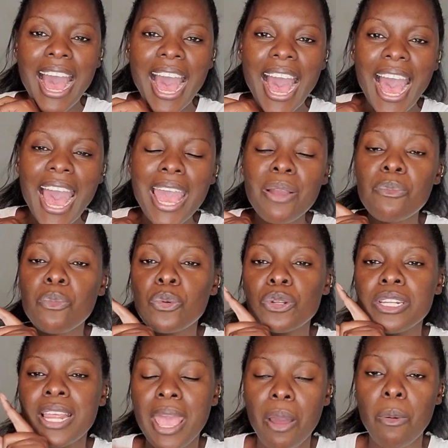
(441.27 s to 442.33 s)
I
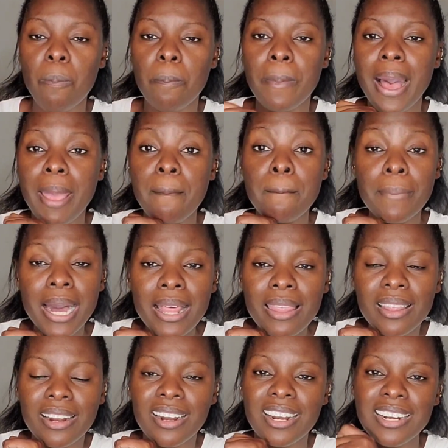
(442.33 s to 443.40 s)
would help my
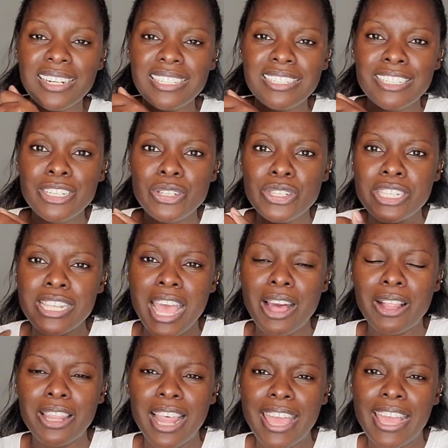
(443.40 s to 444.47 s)
mother to
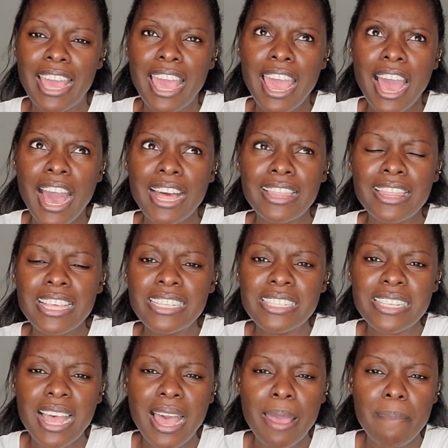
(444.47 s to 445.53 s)
sell. Like, at this
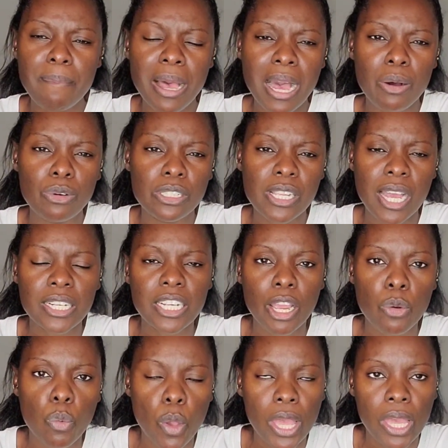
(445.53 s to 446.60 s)
time I was actually
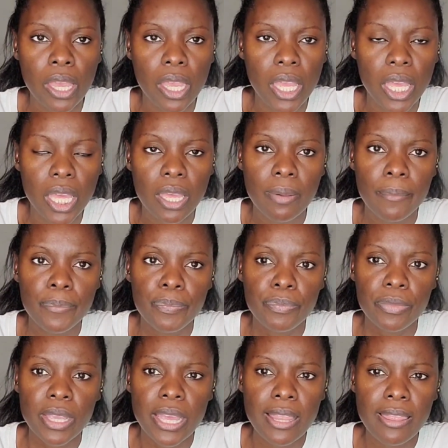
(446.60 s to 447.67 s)
working,
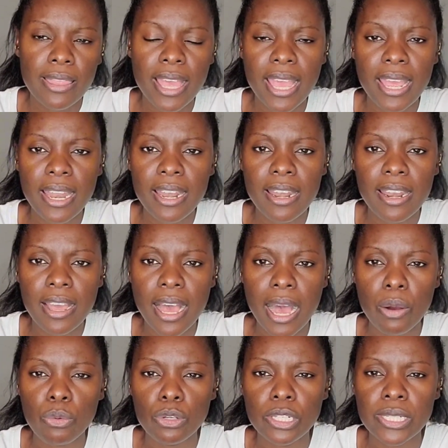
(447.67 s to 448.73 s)
and then
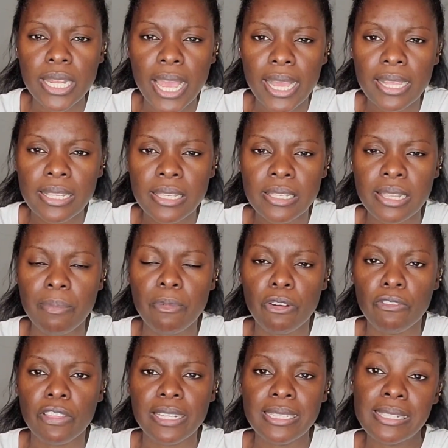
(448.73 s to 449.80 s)
I would take some
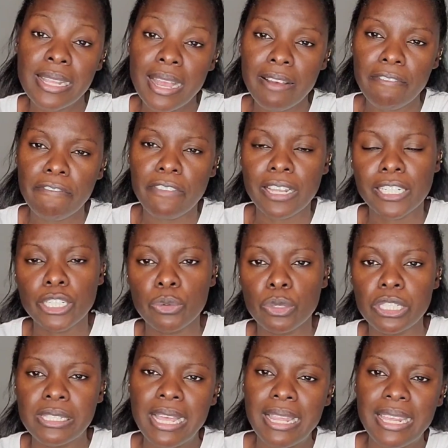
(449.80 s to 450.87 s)
of the stuff that she
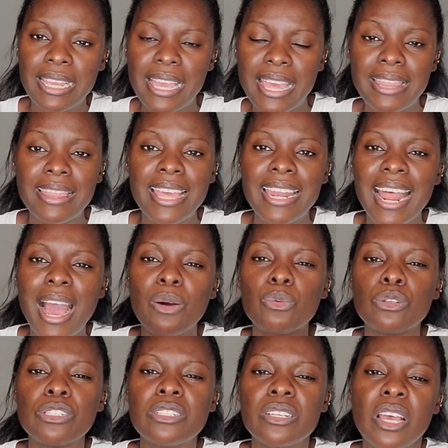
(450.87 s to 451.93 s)
was selling, and then I
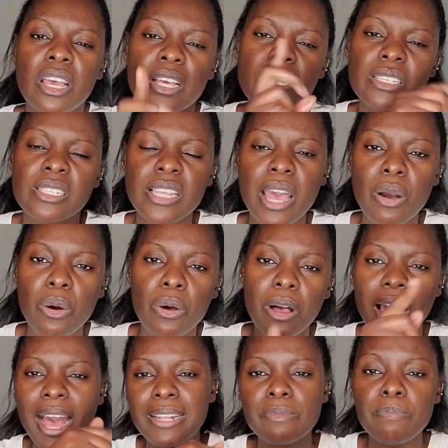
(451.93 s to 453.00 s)
would sell
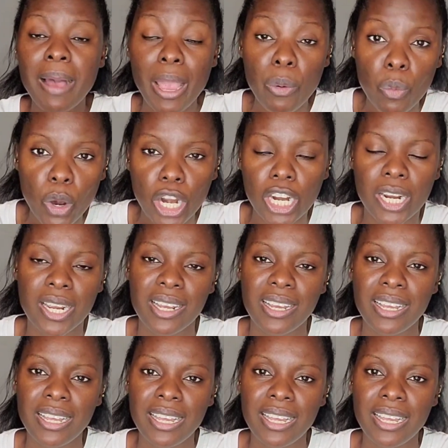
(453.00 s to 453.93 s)
at my work.